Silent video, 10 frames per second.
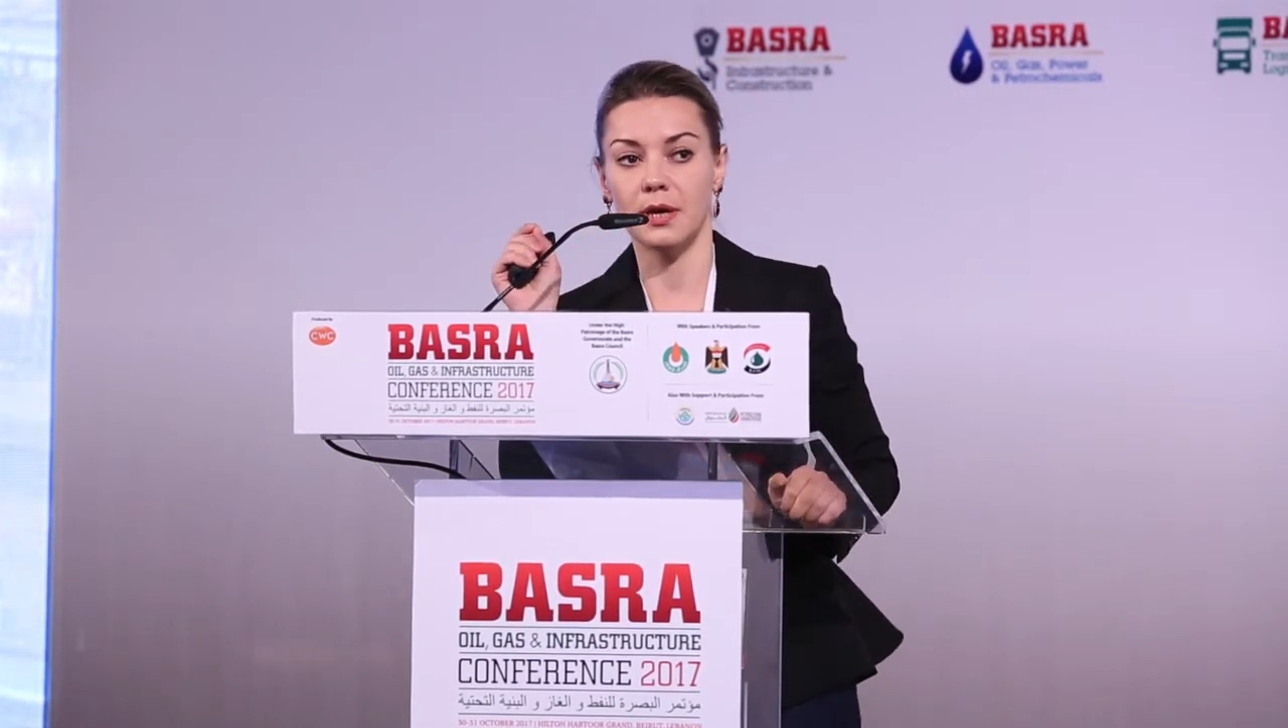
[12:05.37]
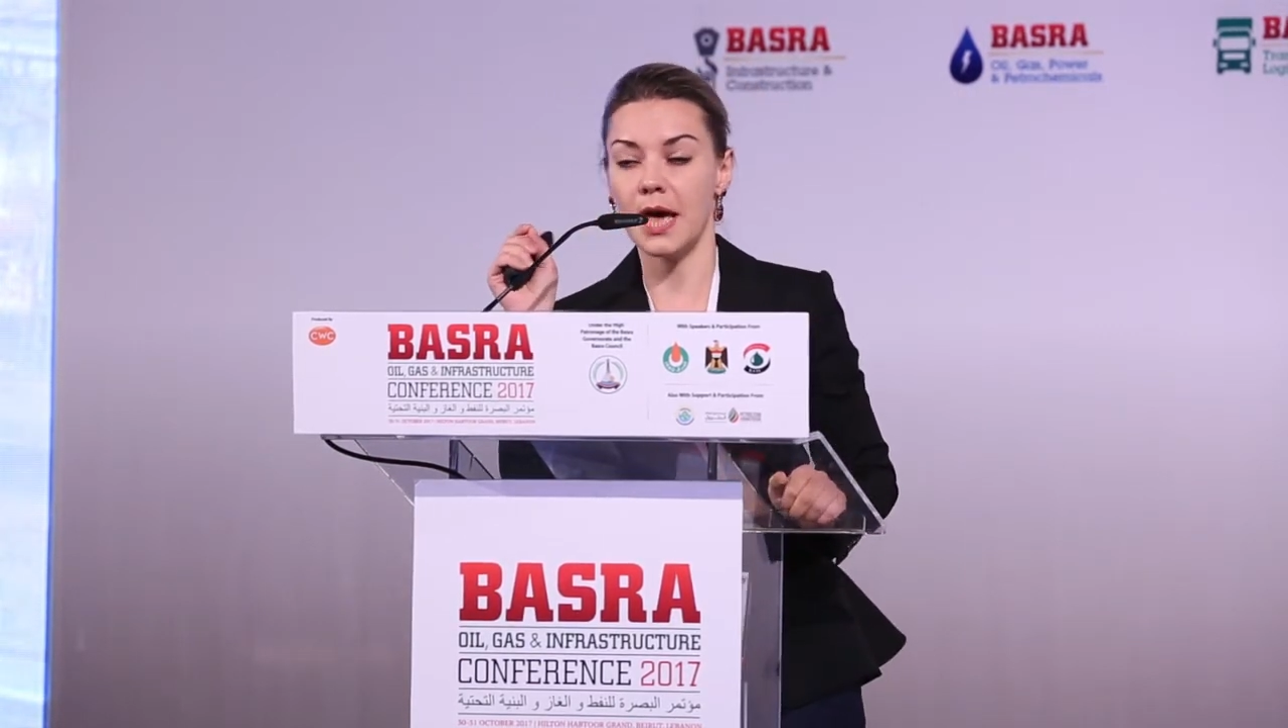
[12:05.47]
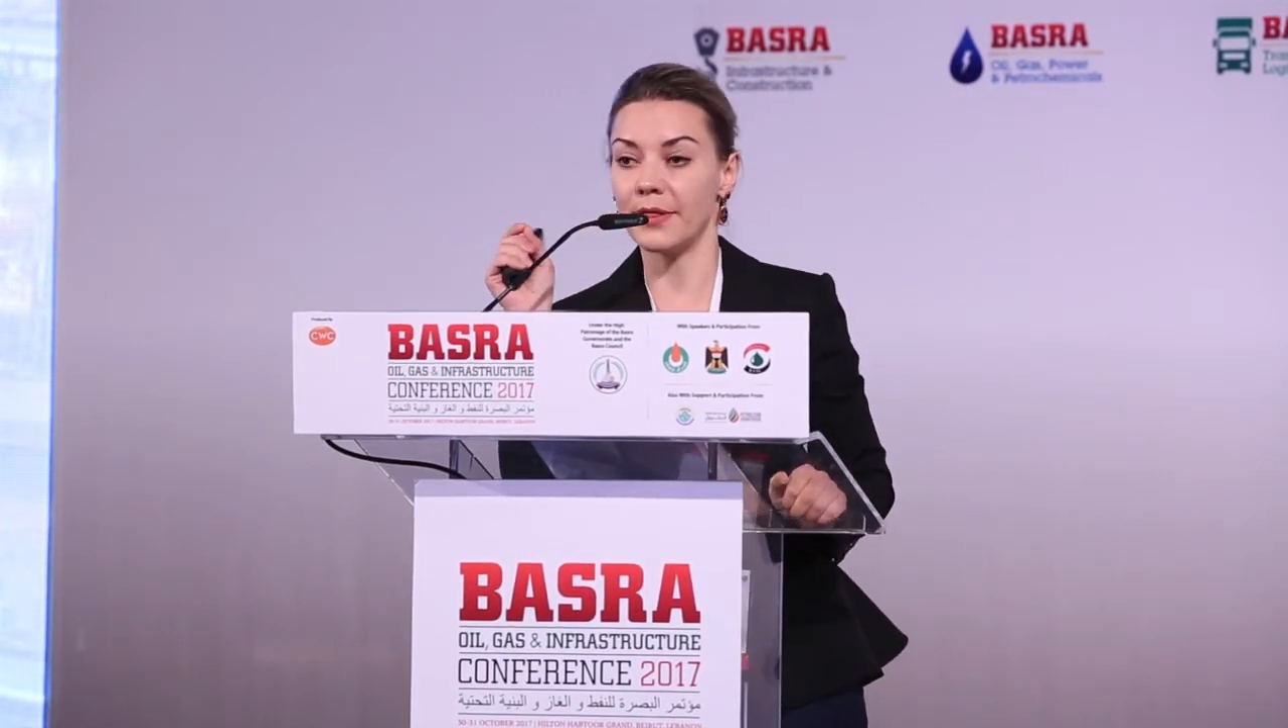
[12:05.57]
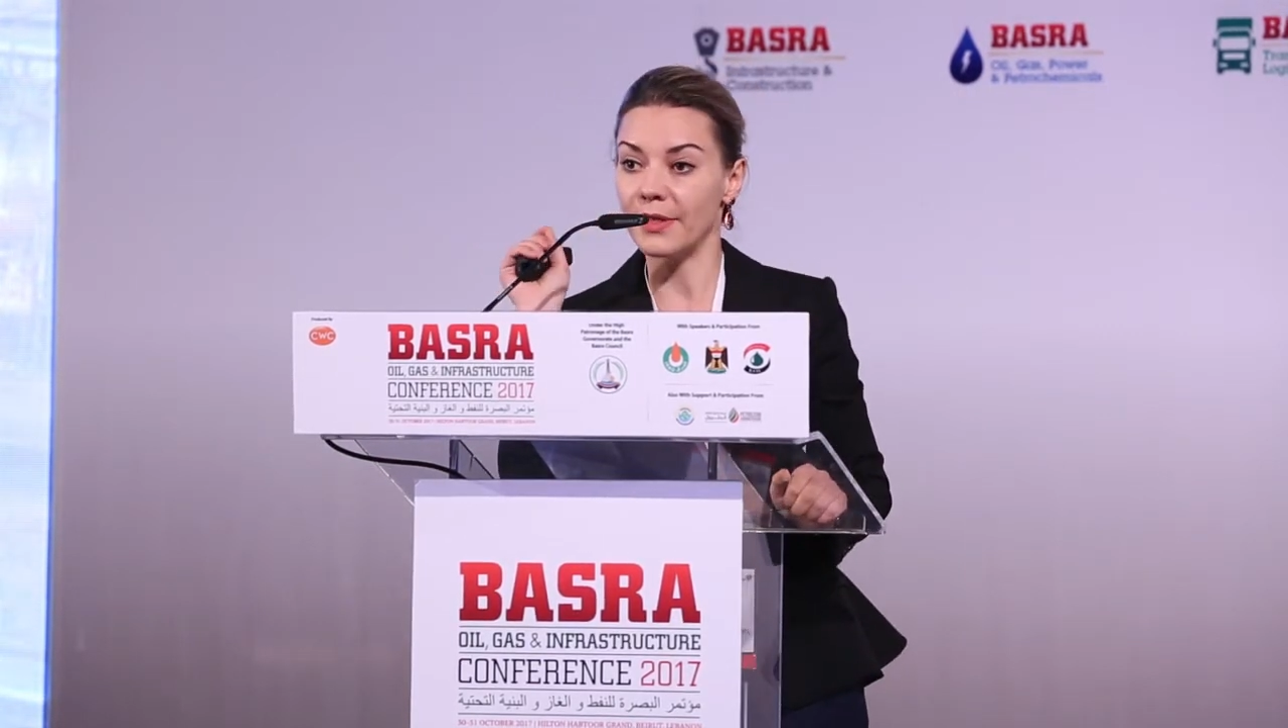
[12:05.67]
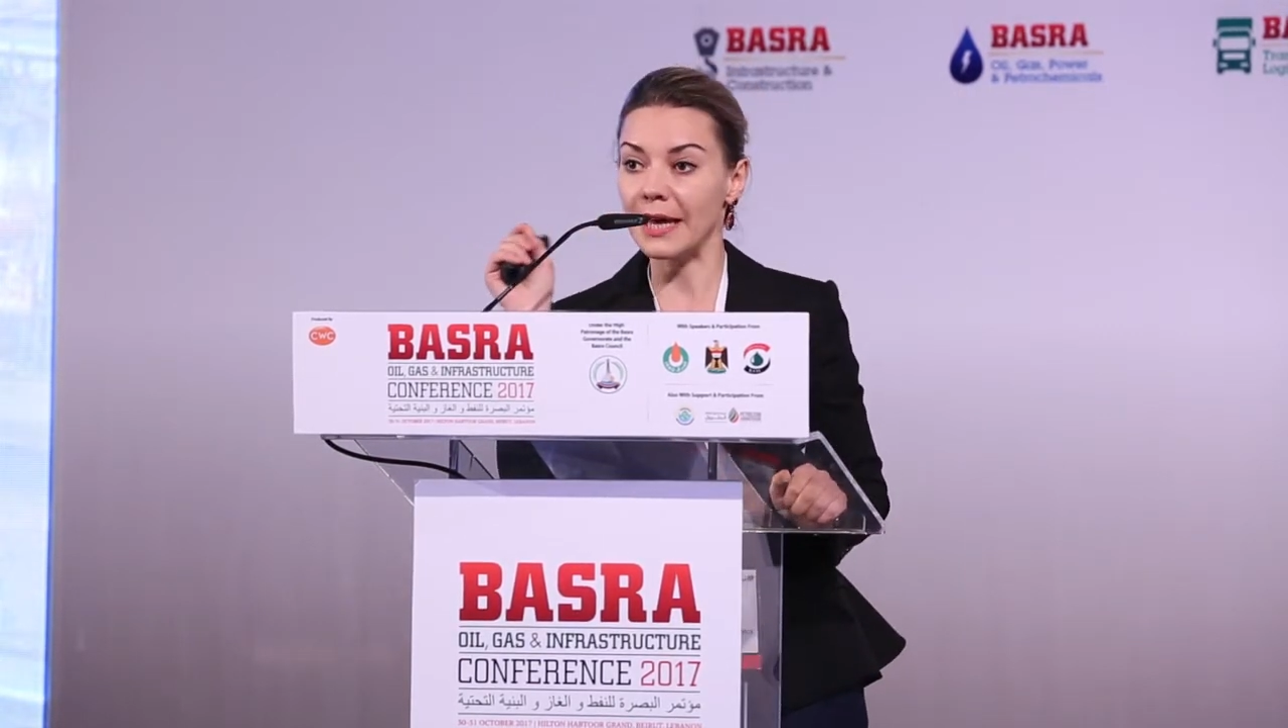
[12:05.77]

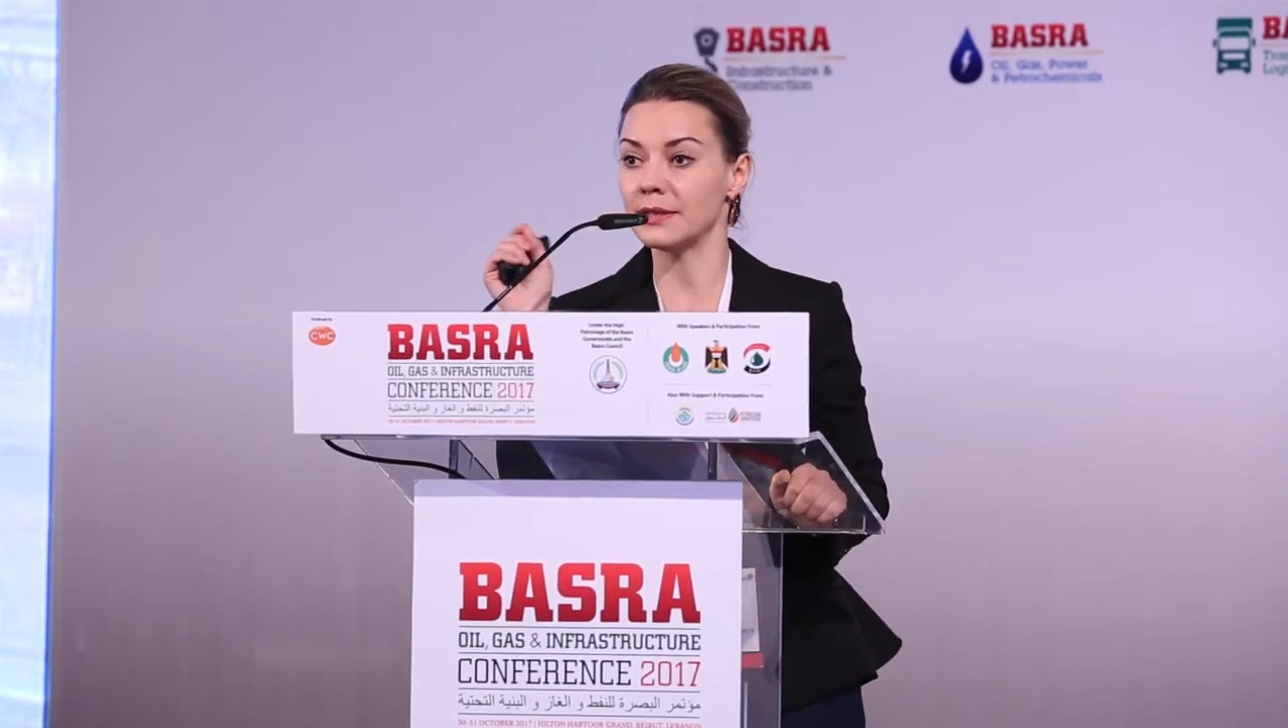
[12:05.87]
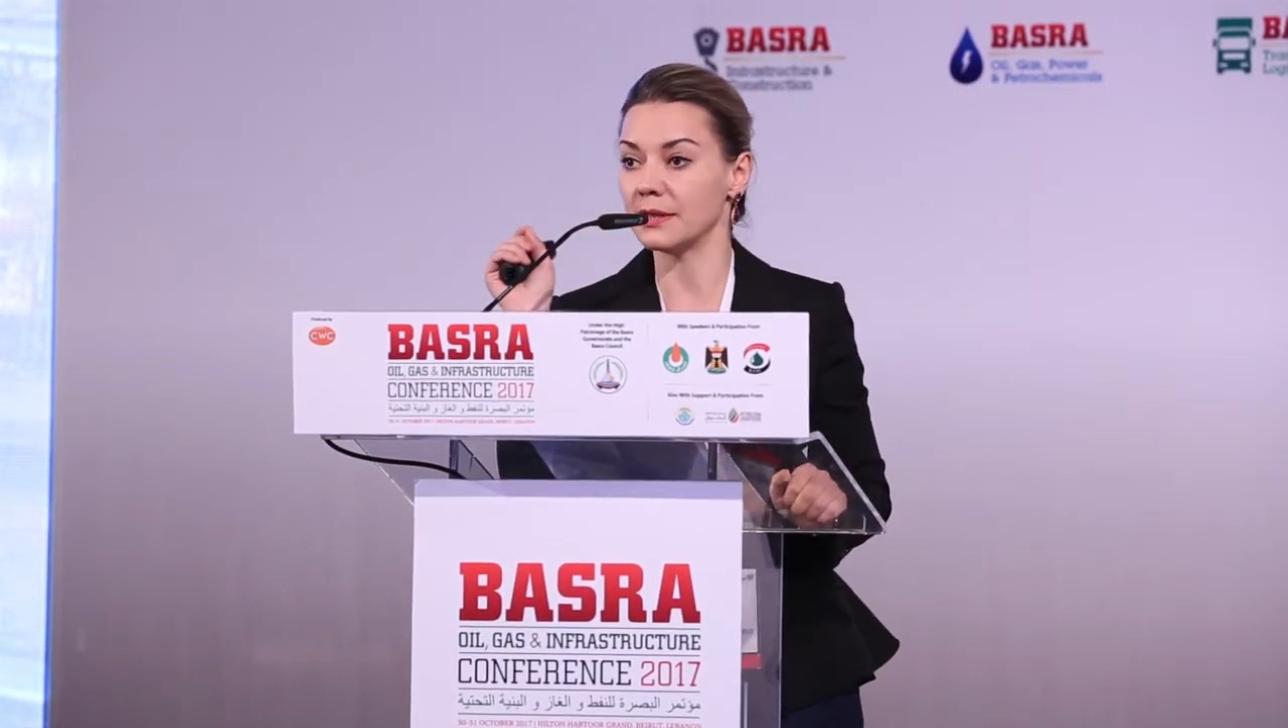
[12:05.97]
And that